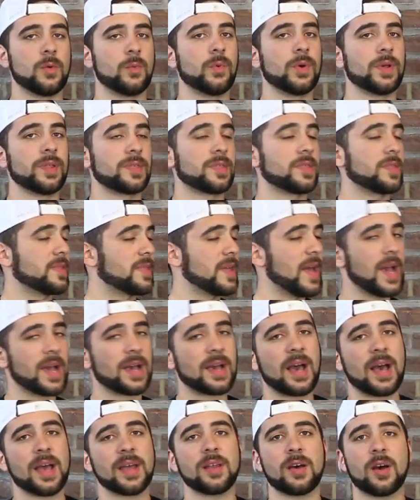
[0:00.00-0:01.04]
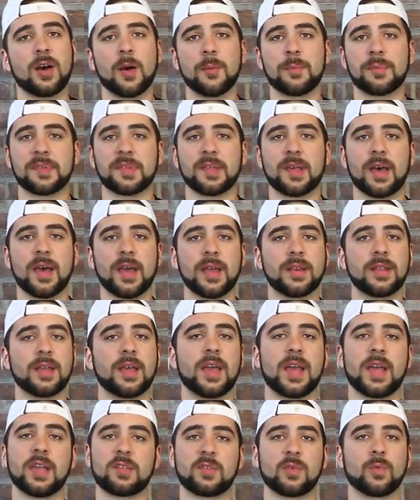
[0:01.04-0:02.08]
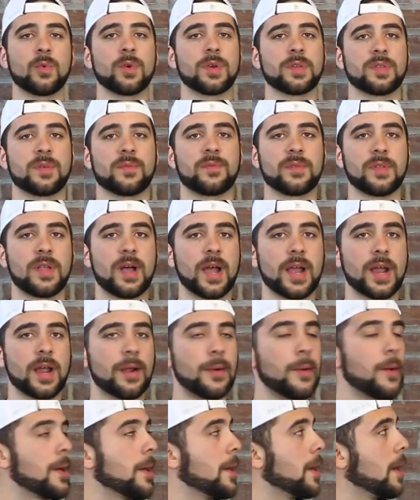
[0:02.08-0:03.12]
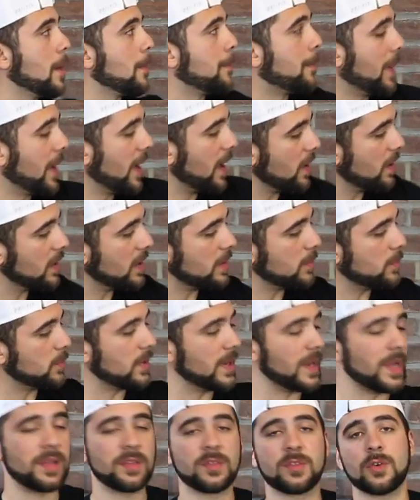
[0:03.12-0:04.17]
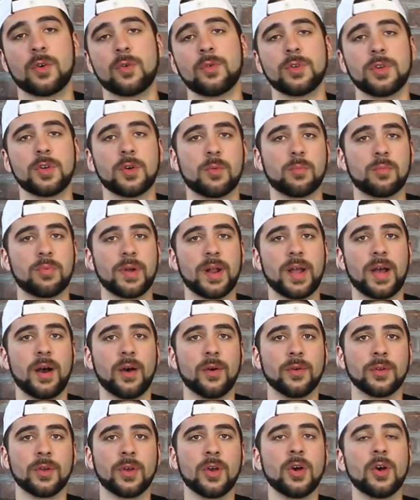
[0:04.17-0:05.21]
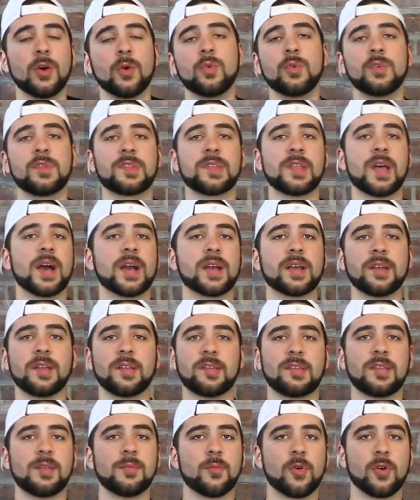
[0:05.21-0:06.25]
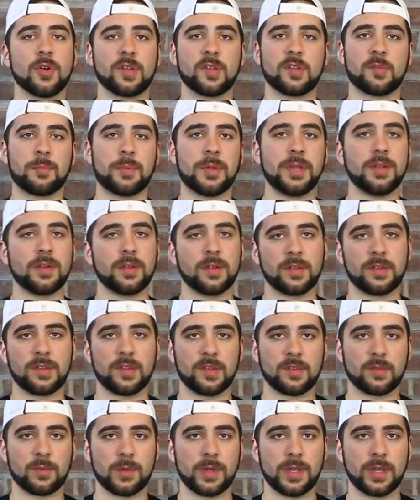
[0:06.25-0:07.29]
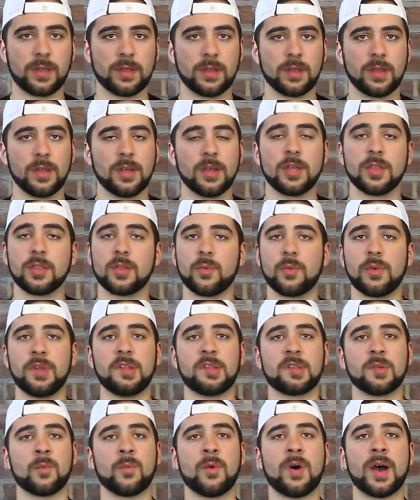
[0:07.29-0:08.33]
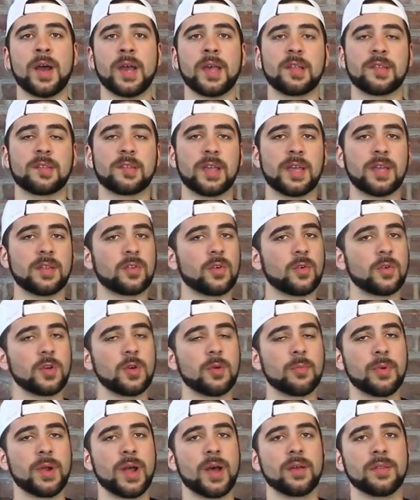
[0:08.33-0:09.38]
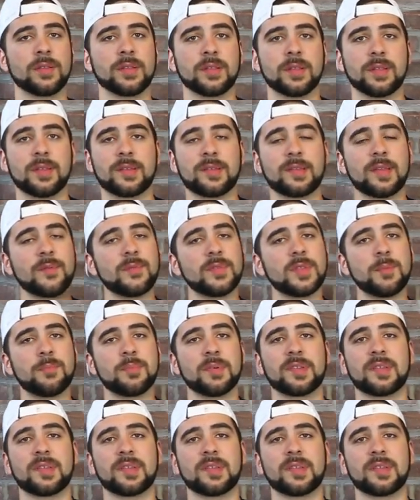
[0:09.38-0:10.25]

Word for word: with that kind of upside, it's worth a flyer. Pair him with Antonio Brown, who's not going to see Marcus Peters this week. The reason why is Antonio Brown 70%